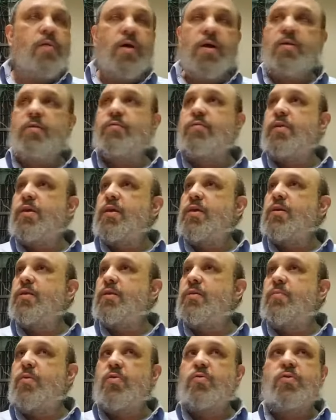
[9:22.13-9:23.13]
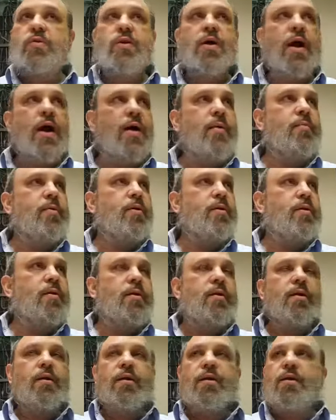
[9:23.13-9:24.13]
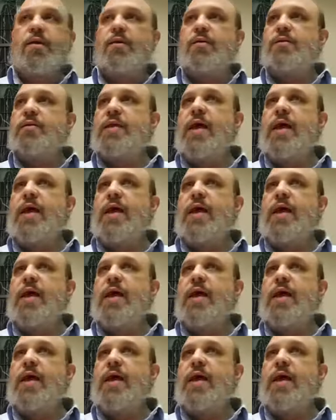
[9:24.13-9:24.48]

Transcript: one of the, the most common uh,